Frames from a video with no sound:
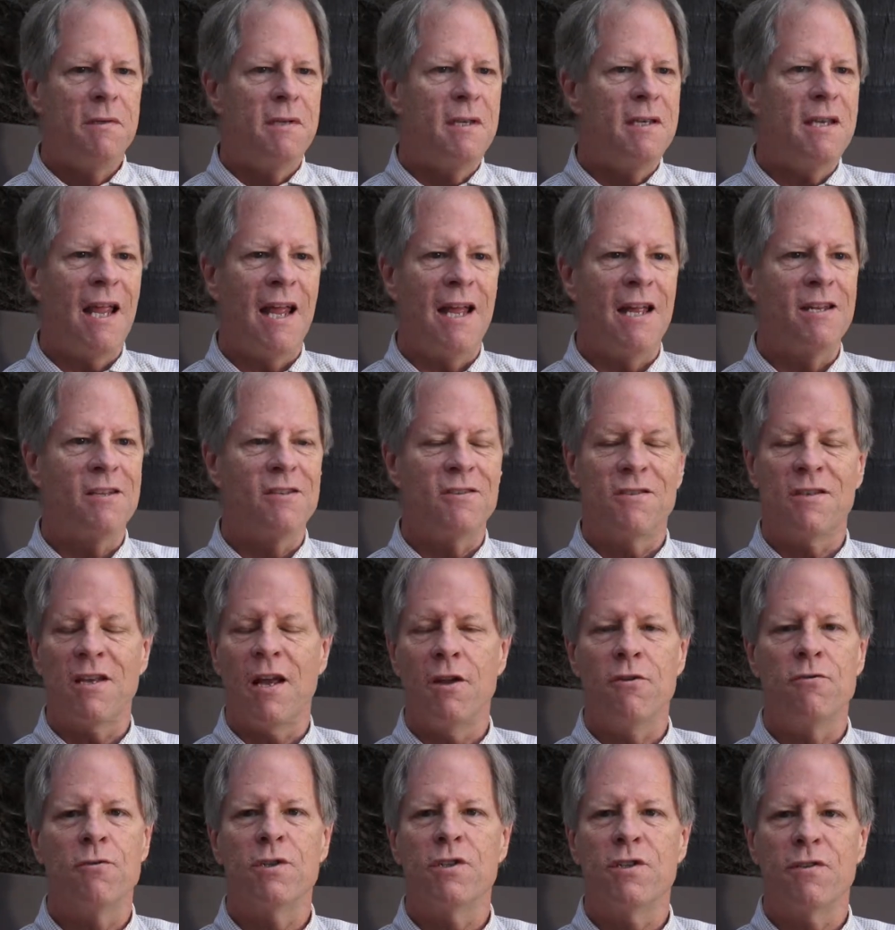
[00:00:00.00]
tens,
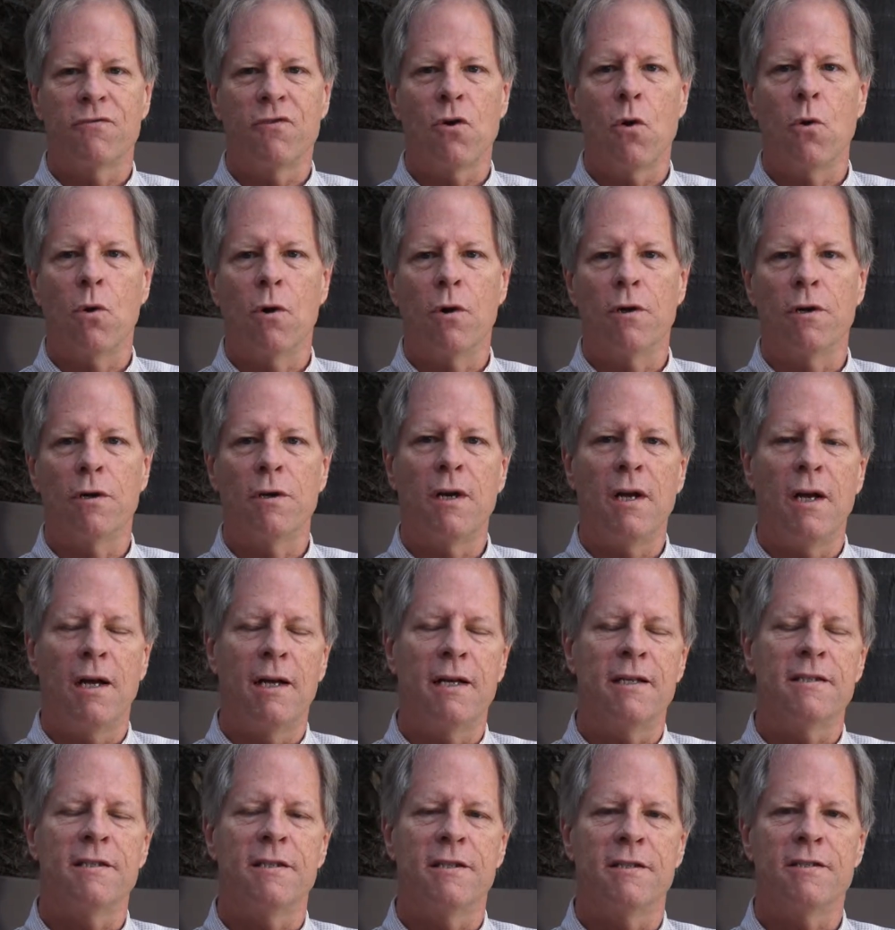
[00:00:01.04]
hundreds of core
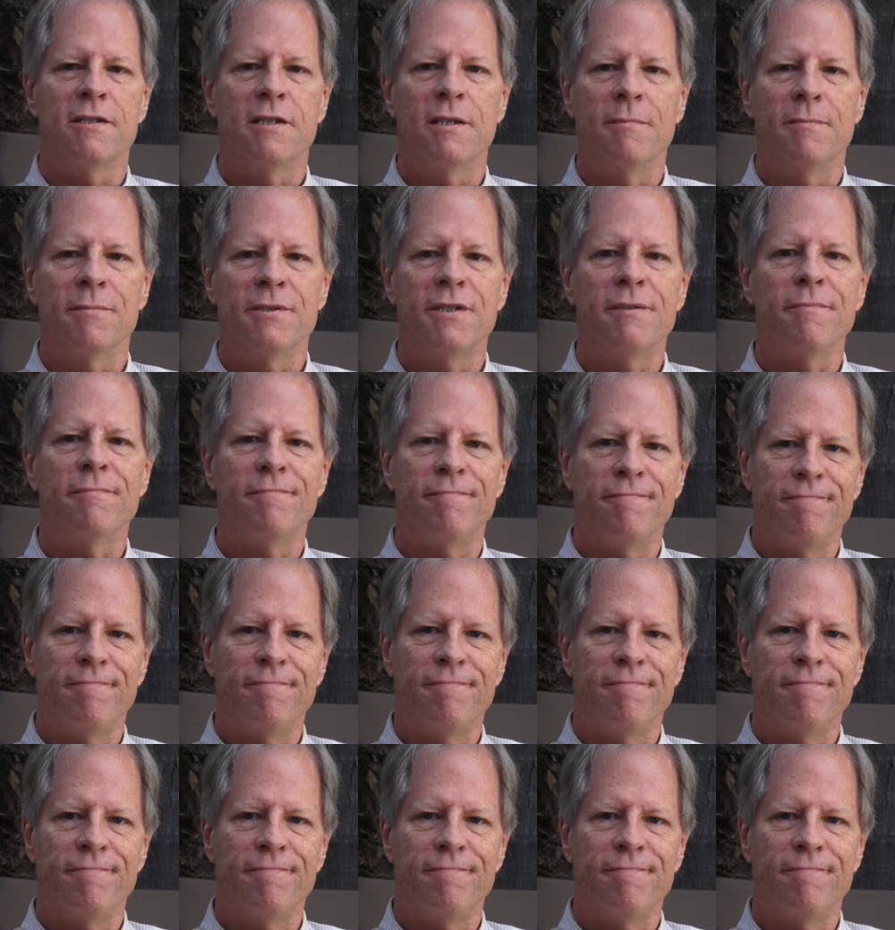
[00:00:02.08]
systems.